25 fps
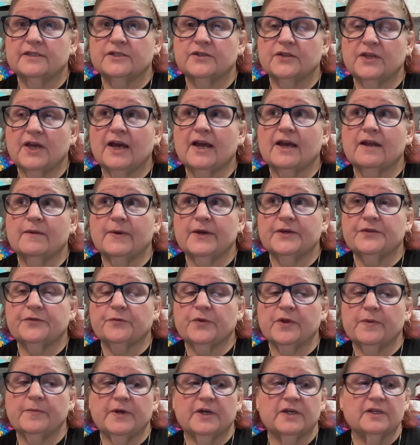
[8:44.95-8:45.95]
So I got about
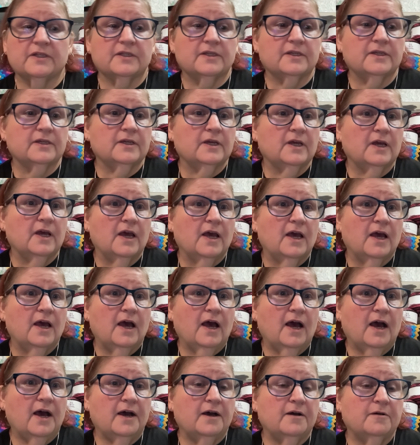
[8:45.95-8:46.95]
3 months.
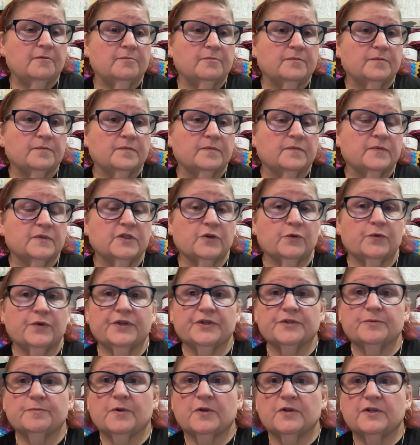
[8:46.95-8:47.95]
So
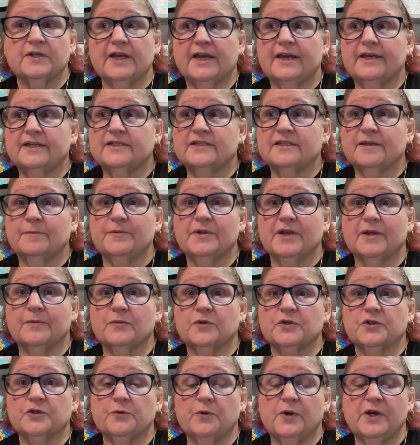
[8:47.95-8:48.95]
Will's birthday is
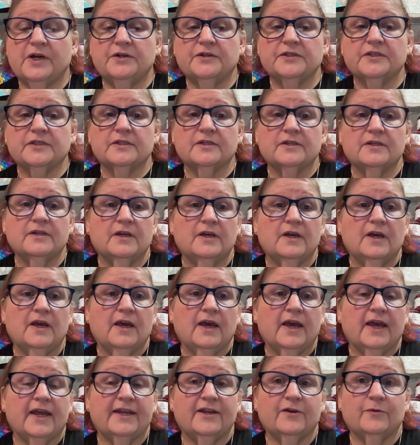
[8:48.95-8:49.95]
September 12th,
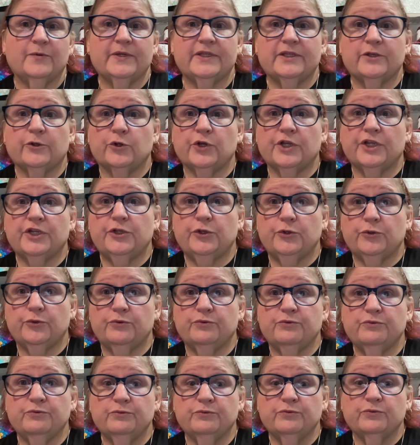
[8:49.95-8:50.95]
and he'll be
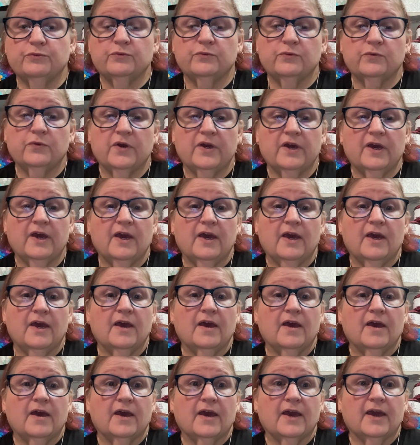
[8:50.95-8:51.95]
32.
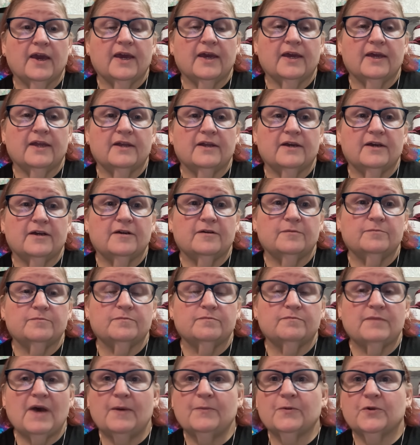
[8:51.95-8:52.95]
And
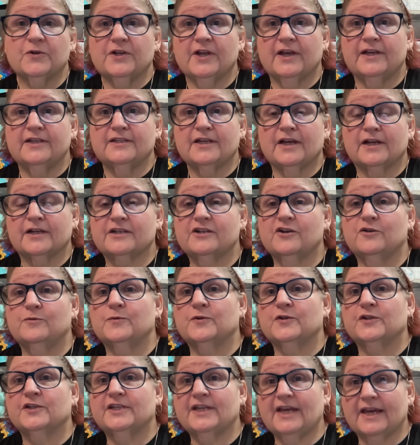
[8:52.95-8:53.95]
my birthday is
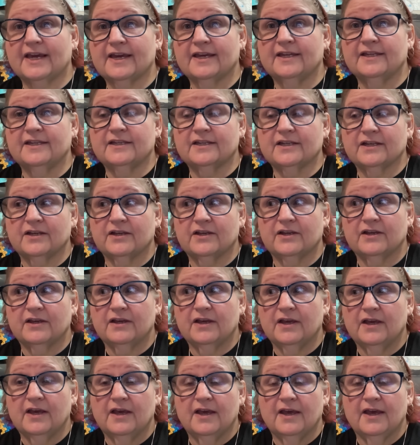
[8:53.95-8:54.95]
October 2nd,
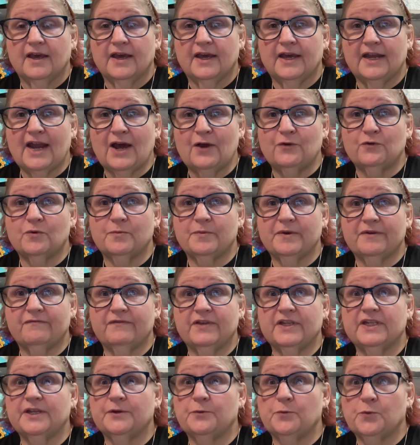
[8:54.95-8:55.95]
and I will be
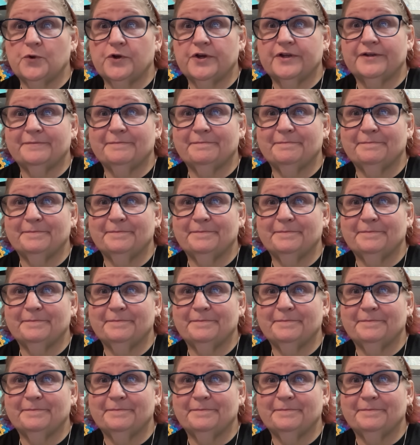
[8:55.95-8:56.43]
51.